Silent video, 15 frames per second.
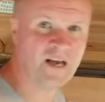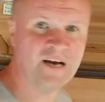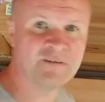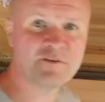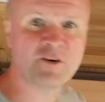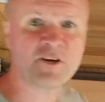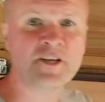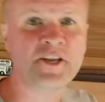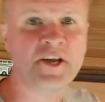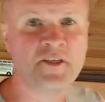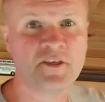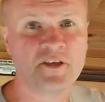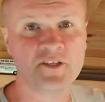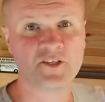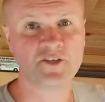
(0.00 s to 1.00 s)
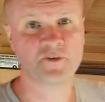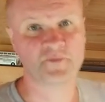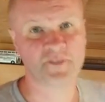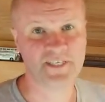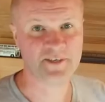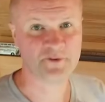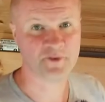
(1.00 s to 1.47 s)
I've got another
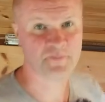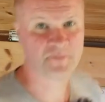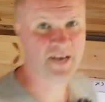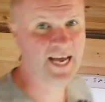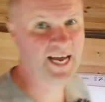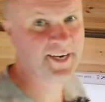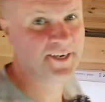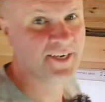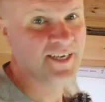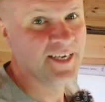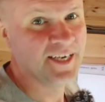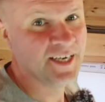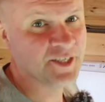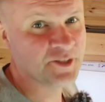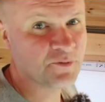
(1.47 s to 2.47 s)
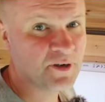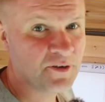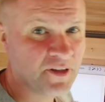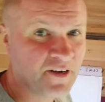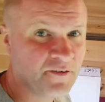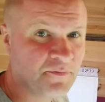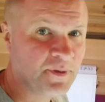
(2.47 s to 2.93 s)
top secret plan as
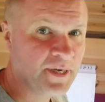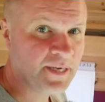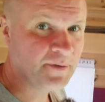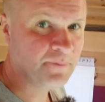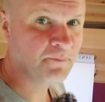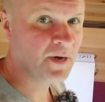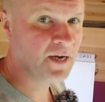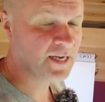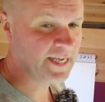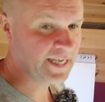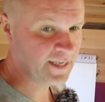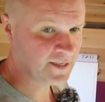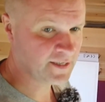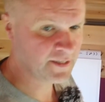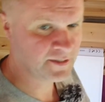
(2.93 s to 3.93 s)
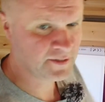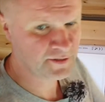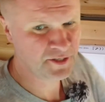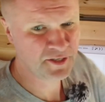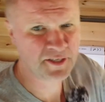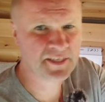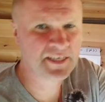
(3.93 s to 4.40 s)
well that I've been mulling,
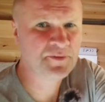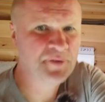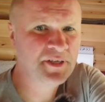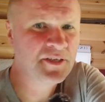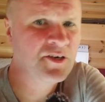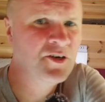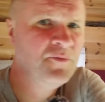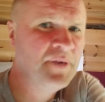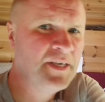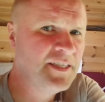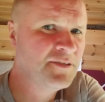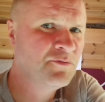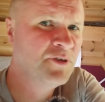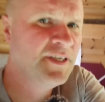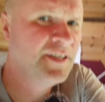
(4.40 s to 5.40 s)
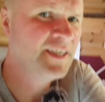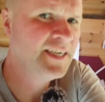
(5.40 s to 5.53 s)
and you can tell me in the comments what you